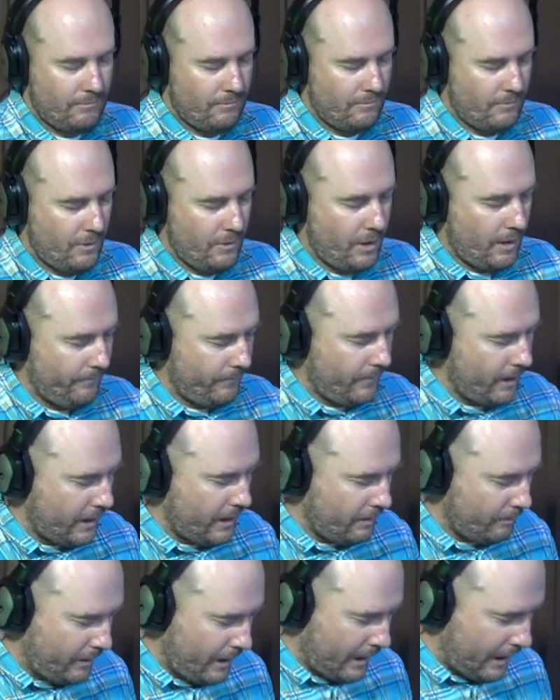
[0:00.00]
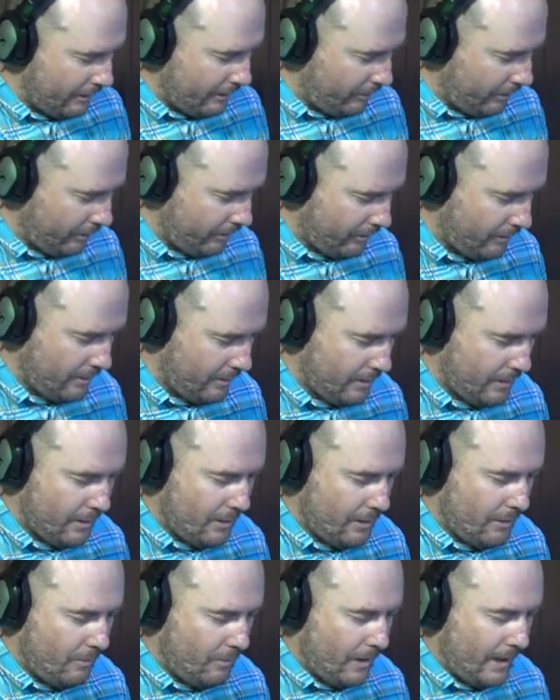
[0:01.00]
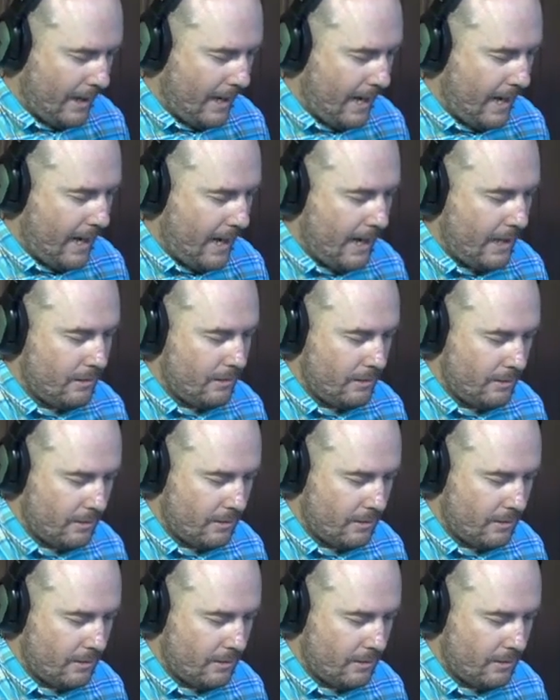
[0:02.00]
All right, now you can play that with one hand.